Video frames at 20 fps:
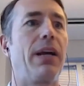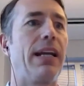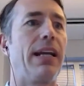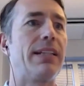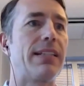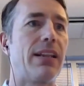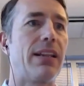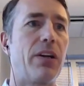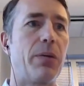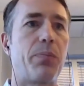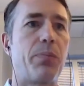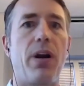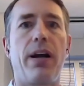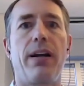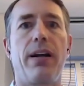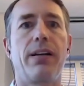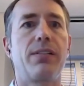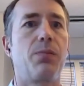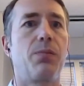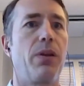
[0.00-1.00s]
ancillary
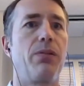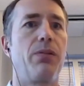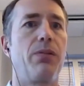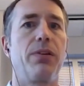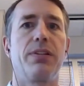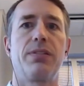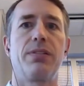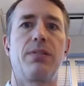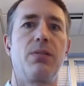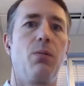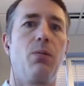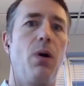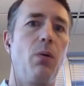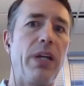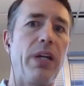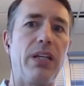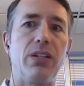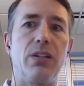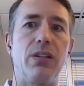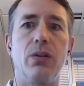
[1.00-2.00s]
products, whether it's to
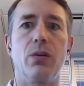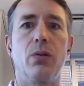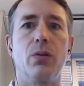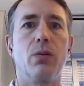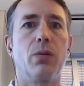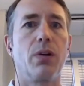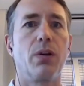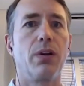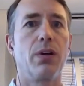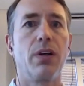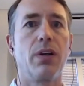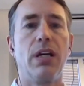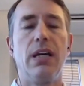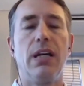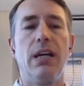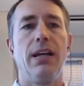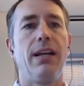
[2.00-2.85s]
what we do or